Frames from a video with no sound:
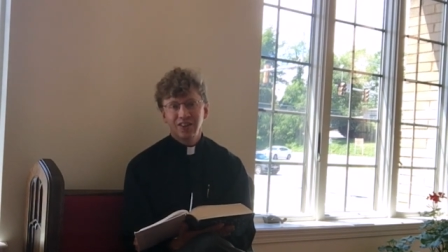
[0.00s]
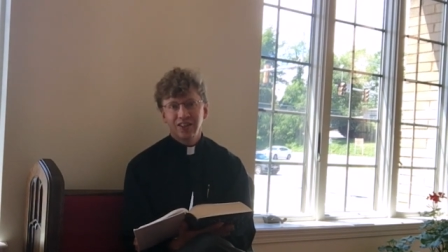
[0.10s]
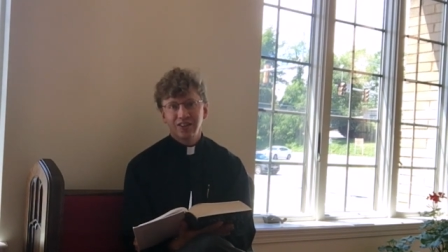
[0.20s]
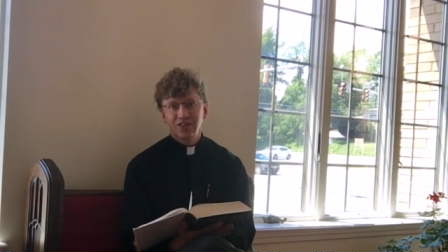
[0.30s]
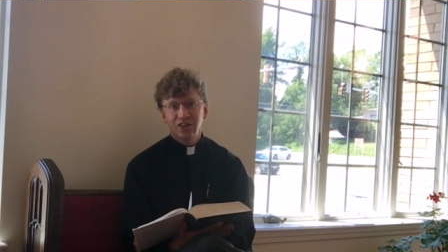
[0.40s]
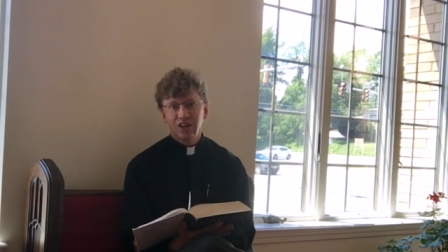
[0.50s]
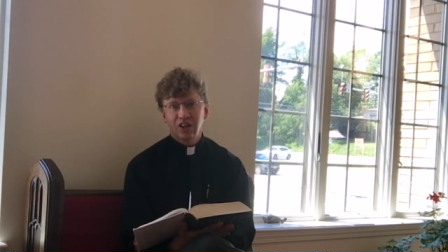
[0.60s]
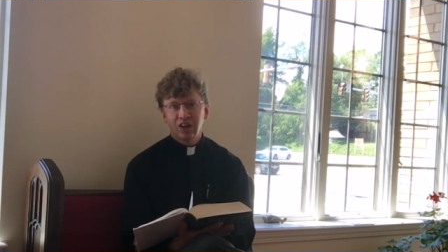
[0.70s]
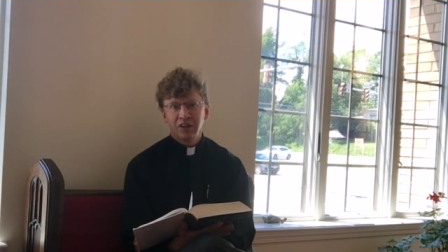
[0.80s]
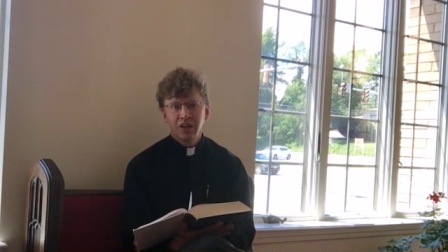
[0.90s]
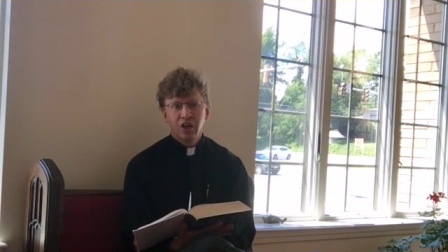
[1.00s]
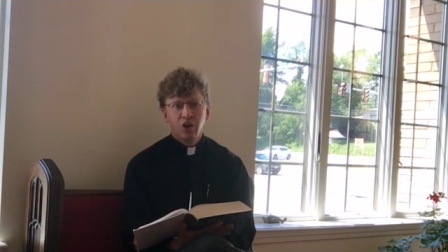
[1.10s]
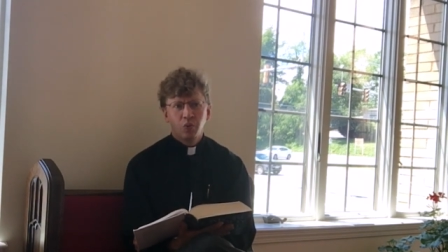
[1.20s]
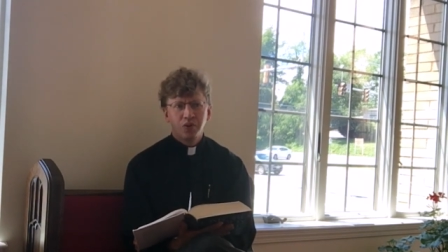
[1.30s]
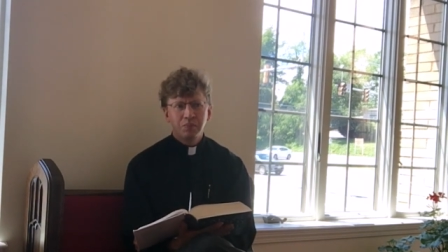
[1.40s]
That uh,
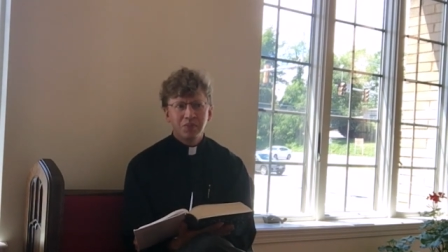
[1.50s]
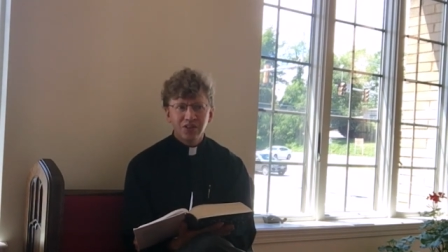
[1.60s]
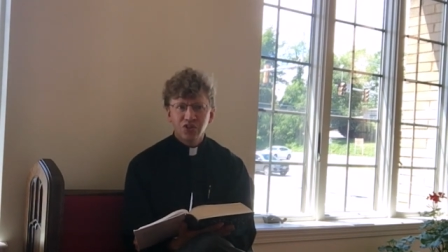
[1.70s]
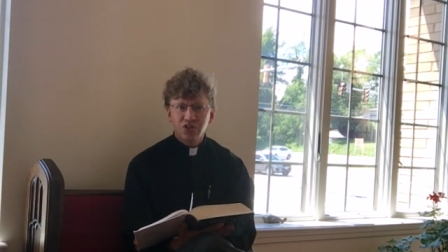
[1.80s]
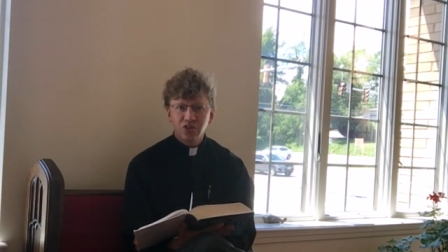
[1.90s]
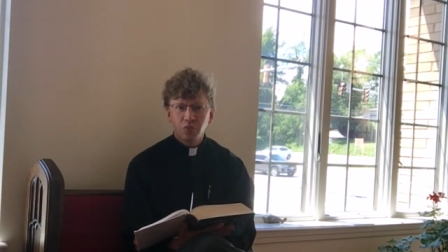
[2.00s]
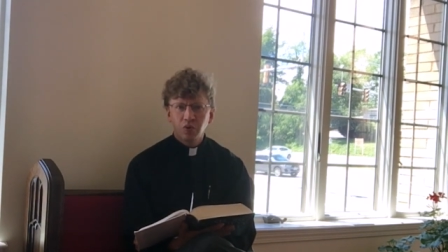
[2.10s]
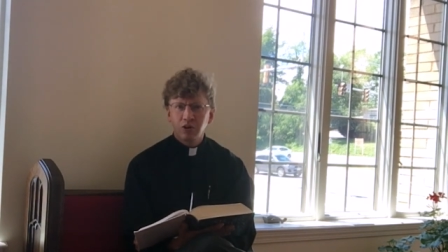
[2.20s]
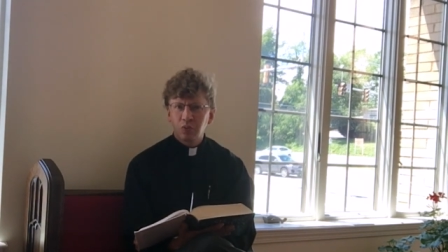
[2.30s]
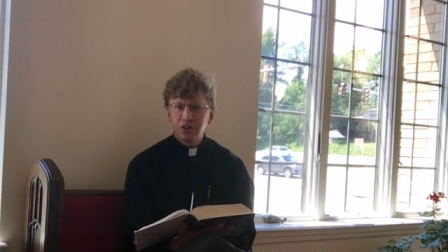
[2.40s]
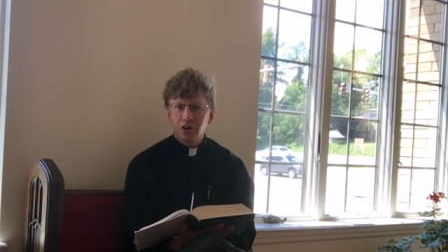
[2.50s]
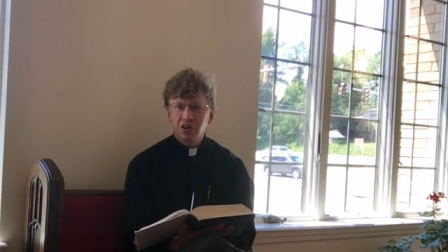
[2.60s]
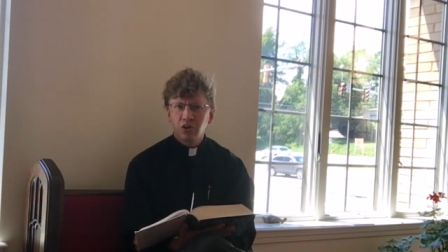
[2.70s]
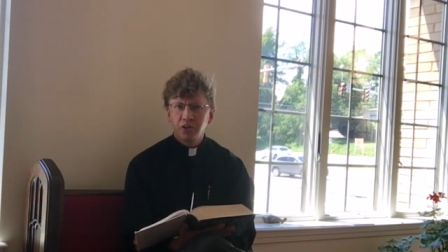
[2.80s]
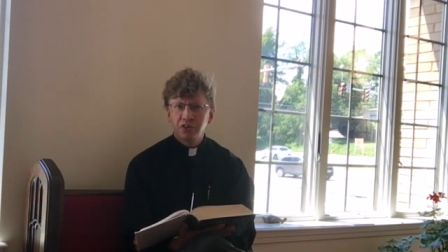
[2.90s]
we miss where we are
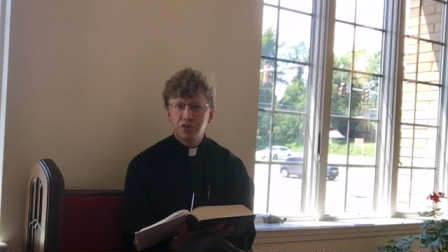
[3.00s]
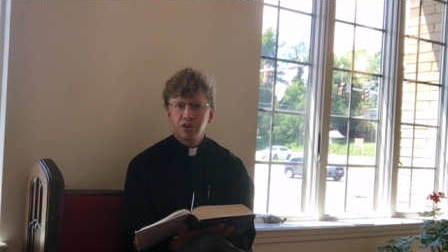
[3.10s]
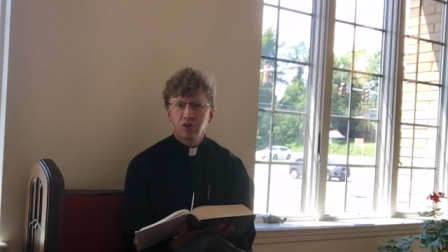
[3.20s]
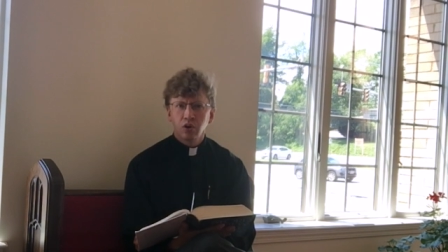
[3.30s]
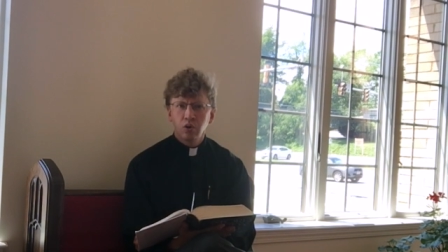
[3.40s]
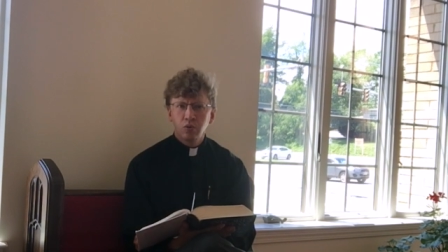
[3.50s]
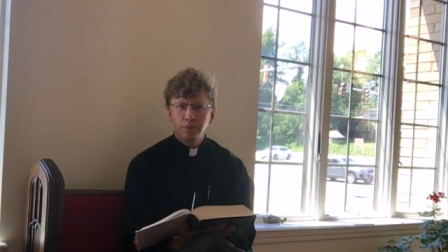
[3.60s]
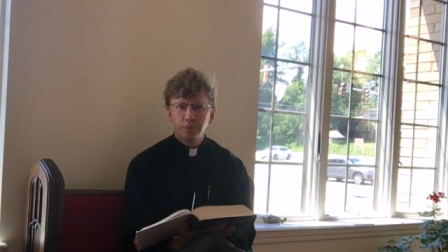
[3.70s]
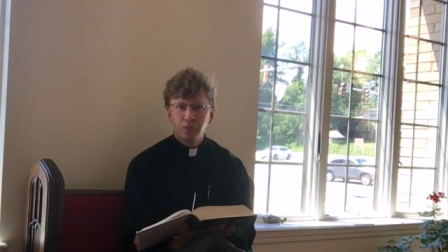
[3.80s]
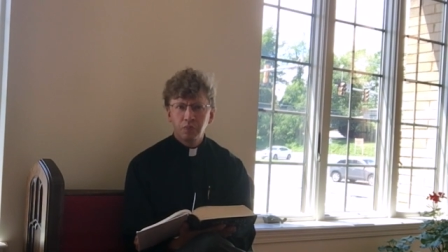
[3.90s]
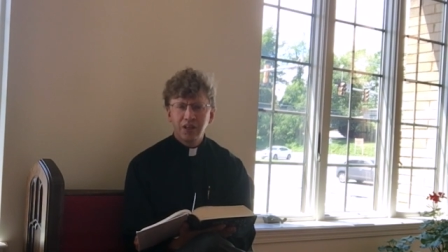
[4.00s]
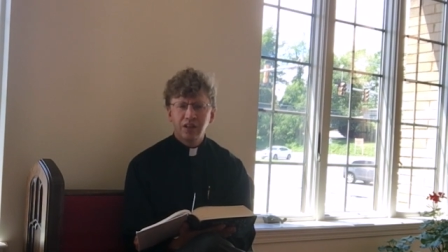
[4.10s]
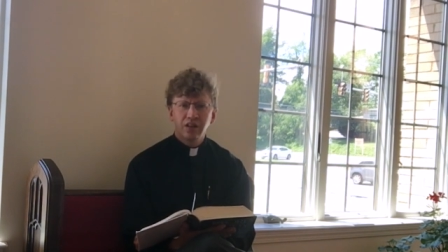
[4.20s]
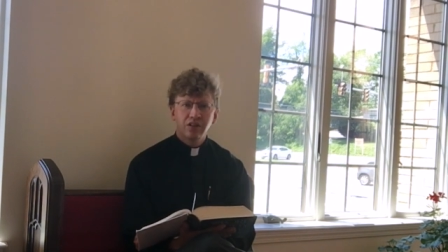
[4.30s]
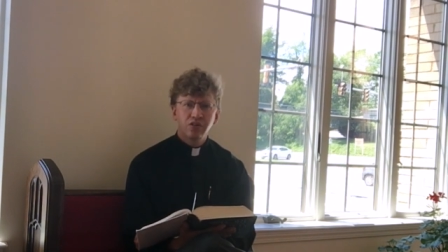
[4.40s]
called to go
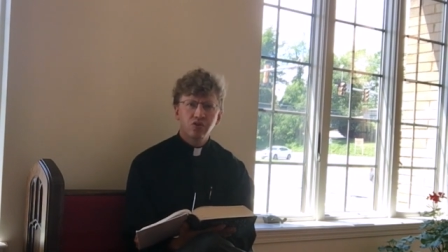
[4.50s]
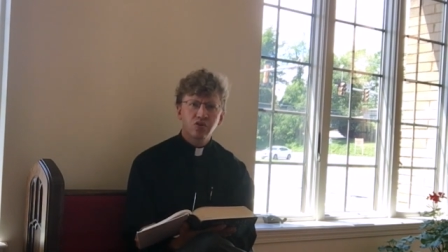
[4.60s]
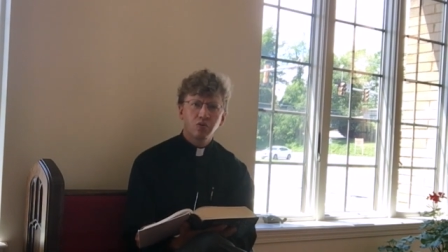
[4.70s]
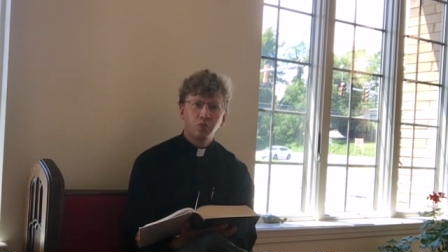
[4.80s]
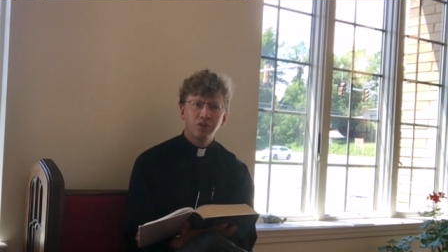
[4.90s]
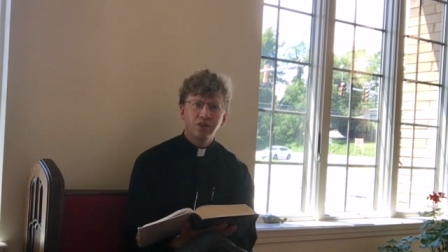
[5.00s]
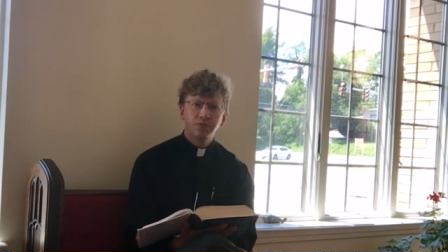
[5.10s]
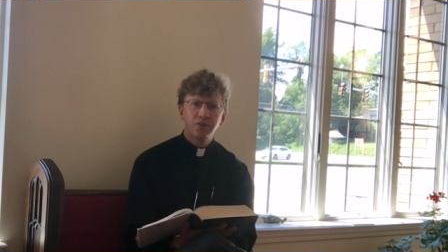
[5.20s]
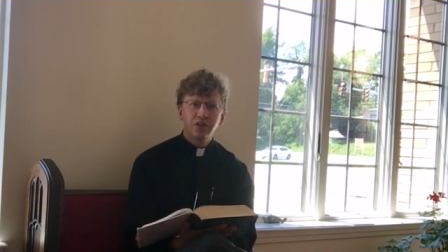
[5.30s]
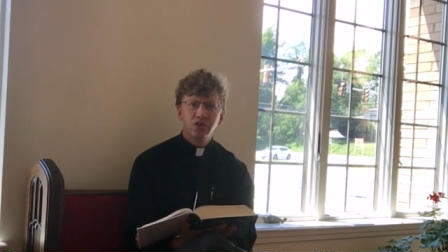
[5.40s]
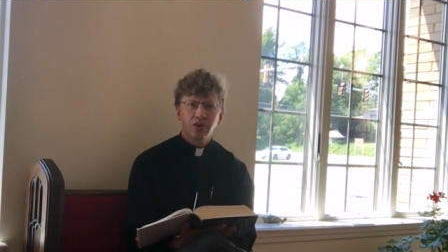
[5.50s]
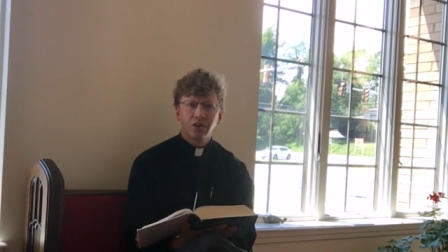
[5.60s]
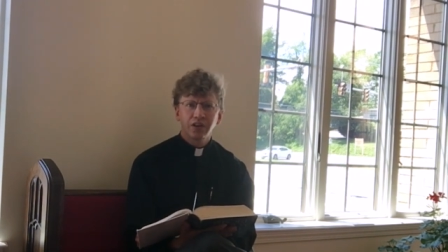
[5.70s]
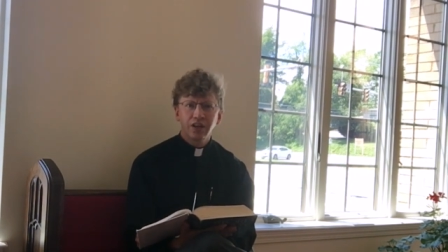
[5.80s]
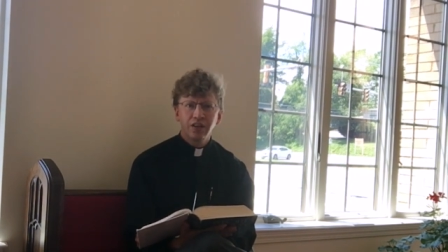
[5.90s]
because we fix
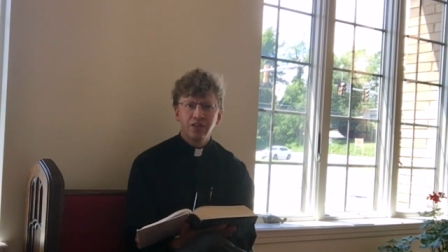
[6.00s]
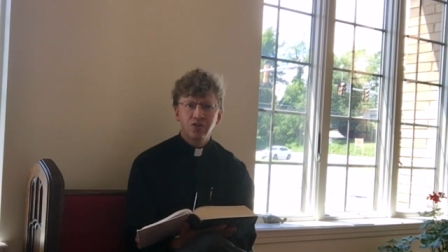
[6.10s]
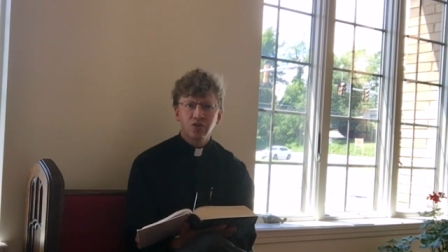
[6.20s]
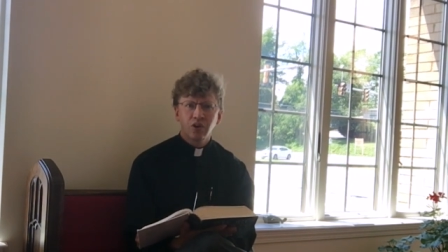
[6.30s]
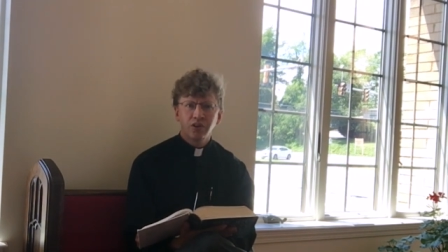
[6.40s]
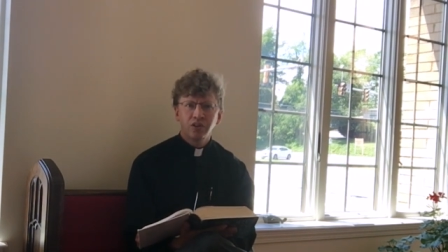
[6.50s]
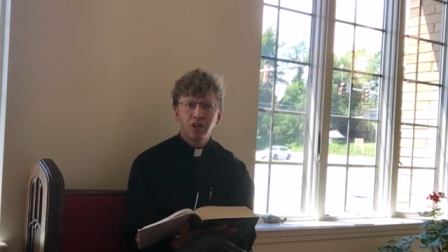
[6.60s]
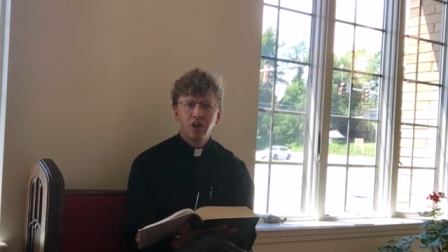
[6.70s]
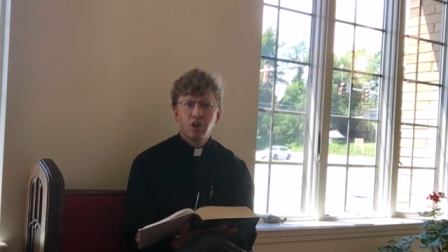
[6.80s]
our gaze on